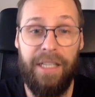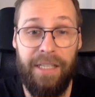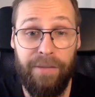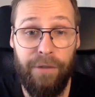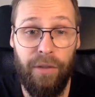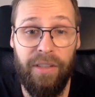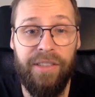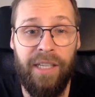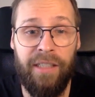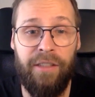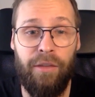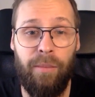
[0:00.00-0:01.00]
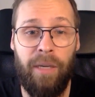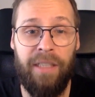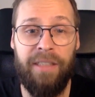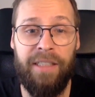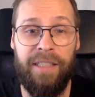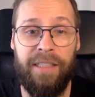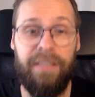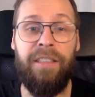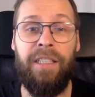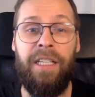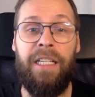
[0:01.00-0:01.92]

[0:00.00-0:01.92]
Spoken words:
If you decide to buy a ticket,